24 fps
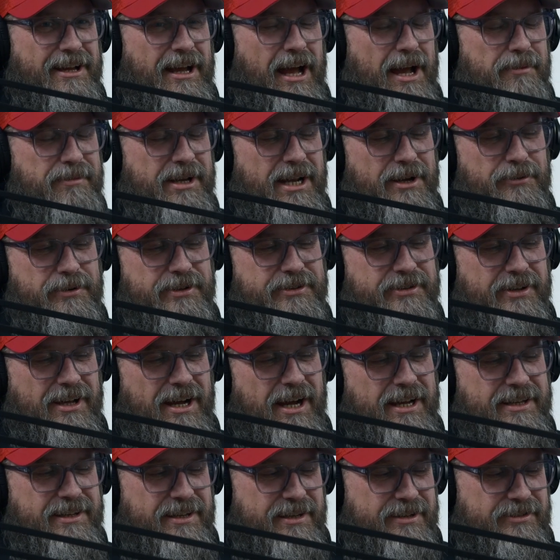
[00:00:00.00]
I mean, I was
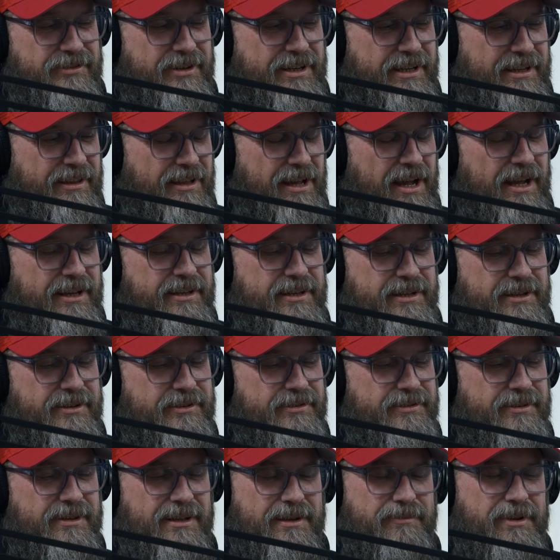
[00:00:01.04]

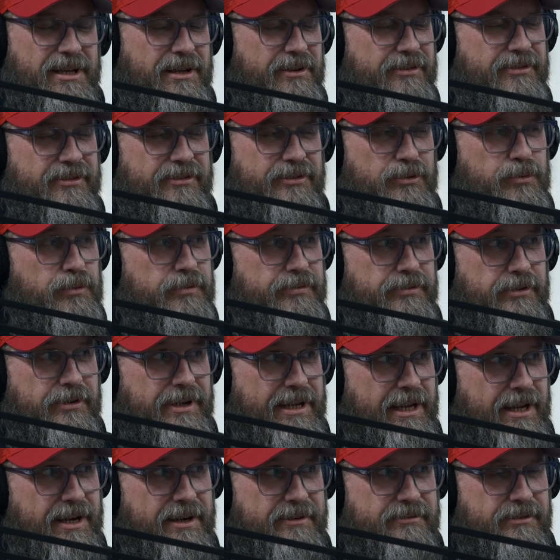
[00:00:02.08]
in school for
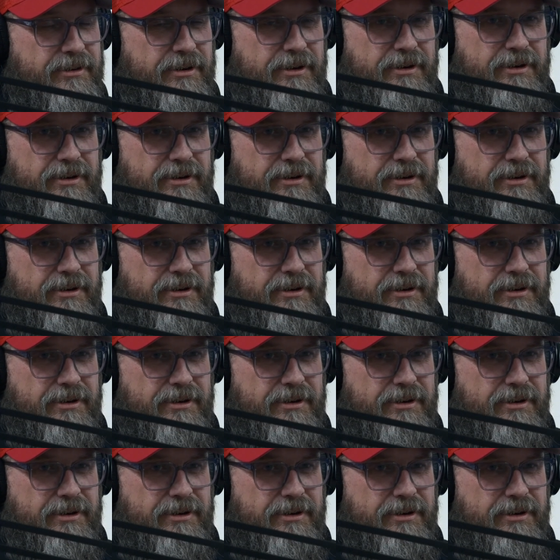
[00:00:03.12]
like ever,